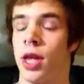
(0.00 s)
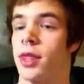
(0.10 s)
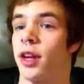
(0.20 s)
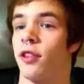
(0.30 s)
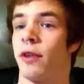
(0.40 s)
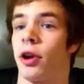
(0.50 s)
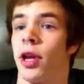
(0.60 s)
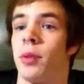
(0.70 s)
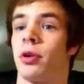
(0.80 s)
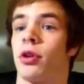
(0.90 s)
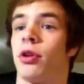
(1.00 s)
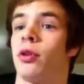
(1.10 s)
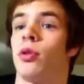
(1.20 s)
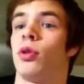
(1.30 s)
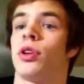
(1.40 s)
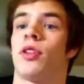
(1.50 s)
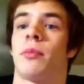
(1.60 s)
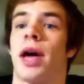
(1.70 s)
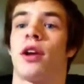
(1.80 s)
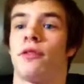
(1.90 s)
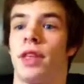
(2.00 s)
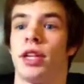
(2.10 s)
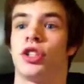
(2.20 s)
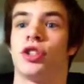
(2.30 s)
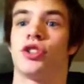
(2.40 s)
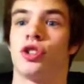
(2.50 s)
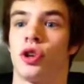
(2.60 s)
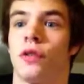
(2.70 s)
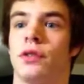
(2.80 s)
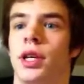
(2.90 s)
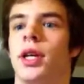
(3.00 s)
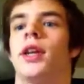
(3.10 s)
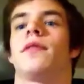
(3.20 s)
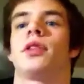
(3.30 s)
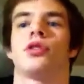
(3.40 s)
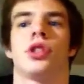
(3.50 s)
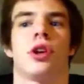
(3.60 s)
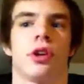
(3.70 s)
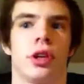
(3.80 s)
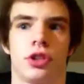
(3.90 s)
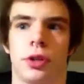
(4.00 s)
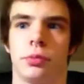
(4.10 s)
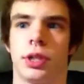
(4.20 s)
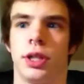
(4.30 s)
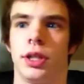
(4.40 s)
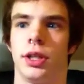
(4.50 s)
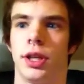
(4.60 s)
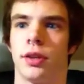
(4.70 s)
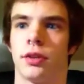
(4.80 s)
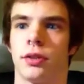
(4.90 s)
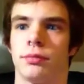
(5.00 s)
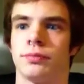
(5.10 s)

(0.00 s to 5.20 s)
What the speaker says: that is very hypocritical. It doesn't matter if they deserved it, even though she already jumped Elise.